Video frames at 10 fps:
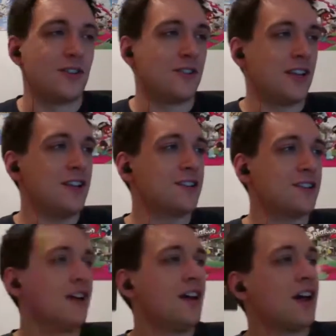
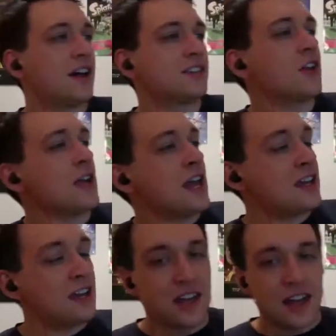Australia and New Zealand.
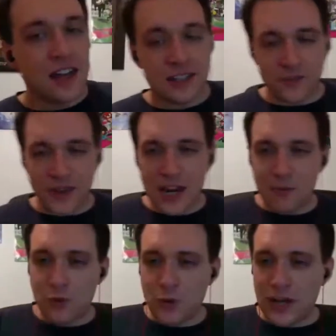And so
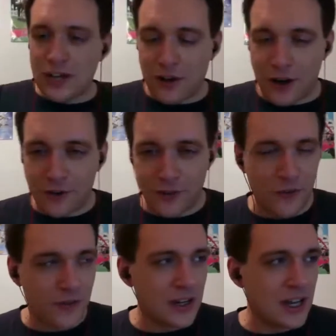it's available
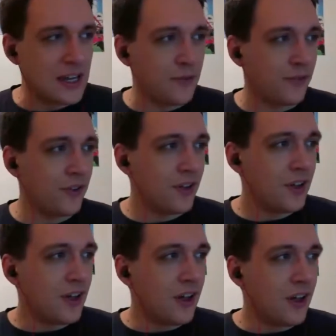in I think
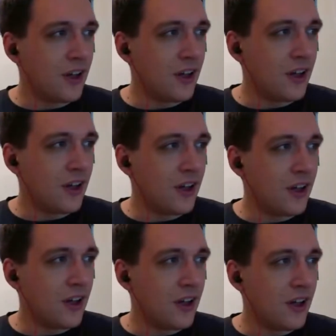they've
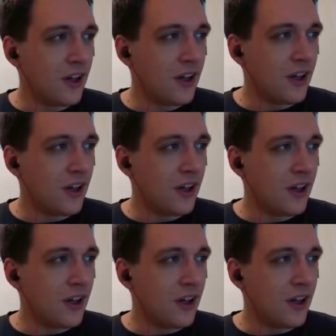I don't
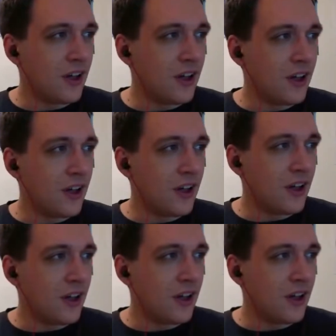think they've labeled it a
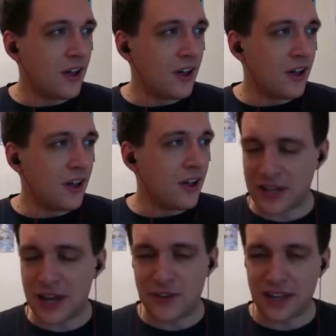beta or a
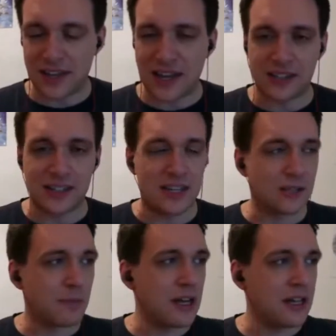test or anything
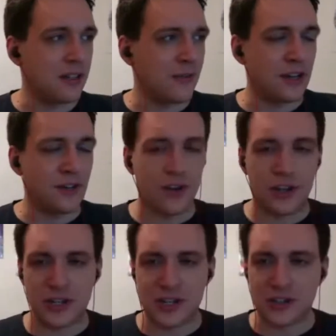in that sense, but
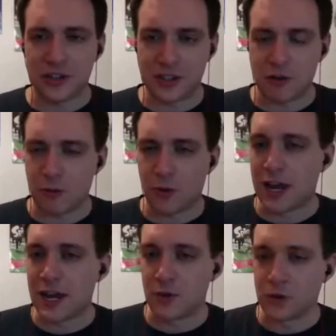I think the version is
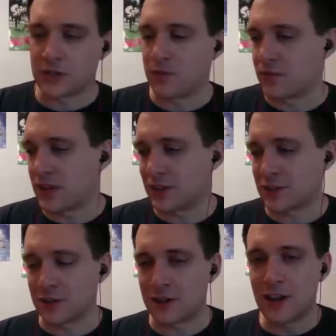like 0.8 or
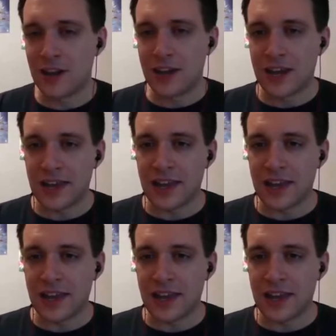something. So